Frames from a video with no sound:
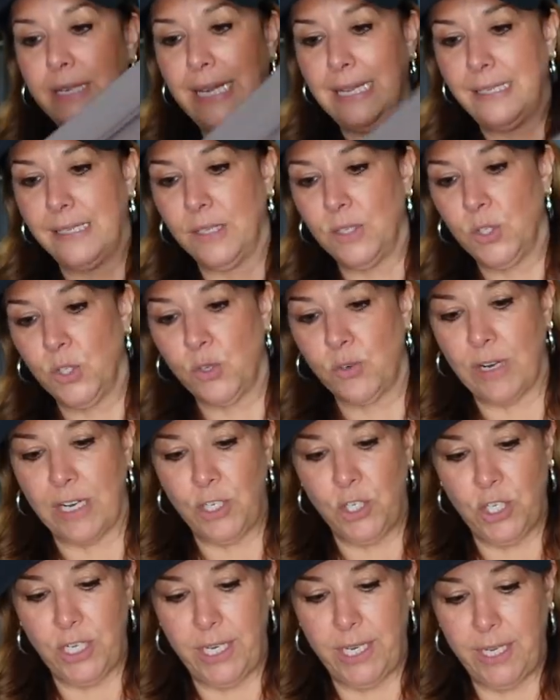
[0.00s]
nice and
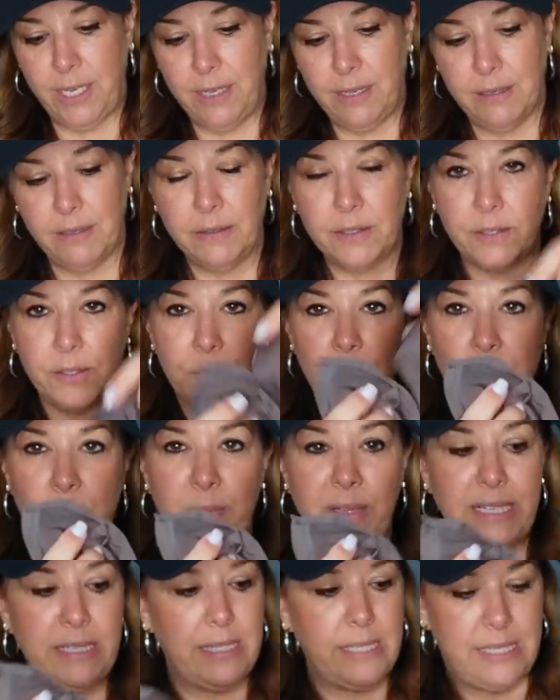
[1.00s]
stretchy, little
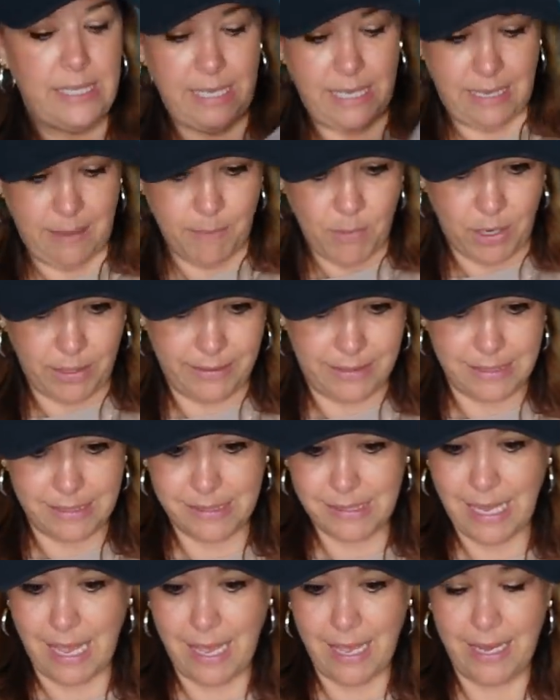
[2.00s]
split seam on the
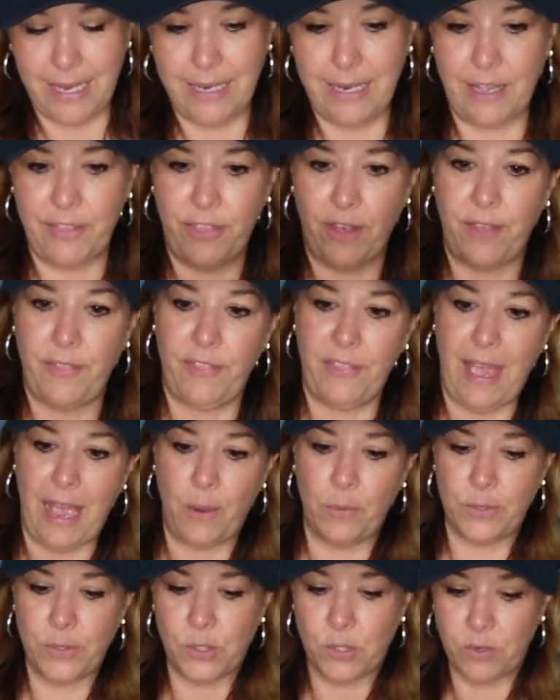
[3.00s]
side. I thought
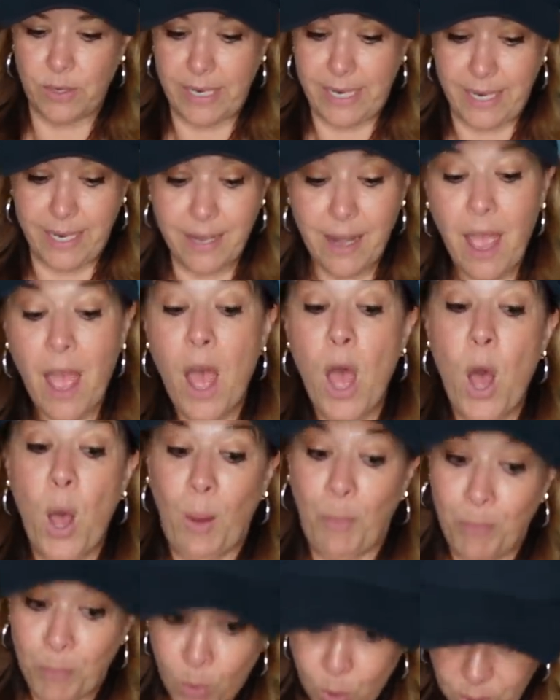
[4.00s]
that was great.
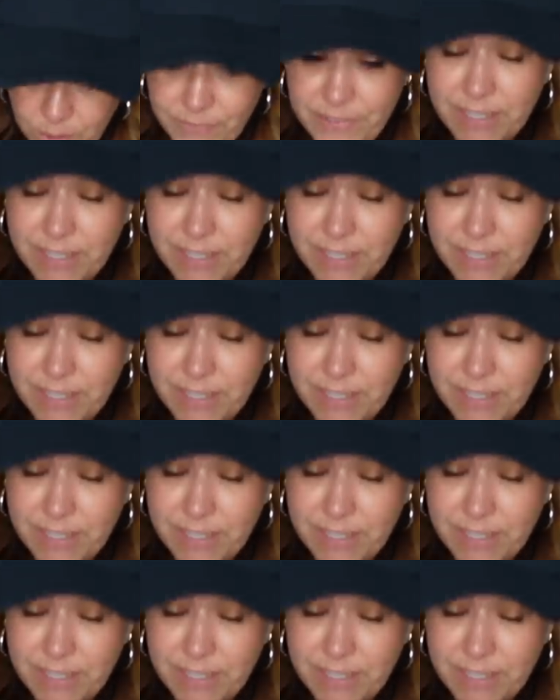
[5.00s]
More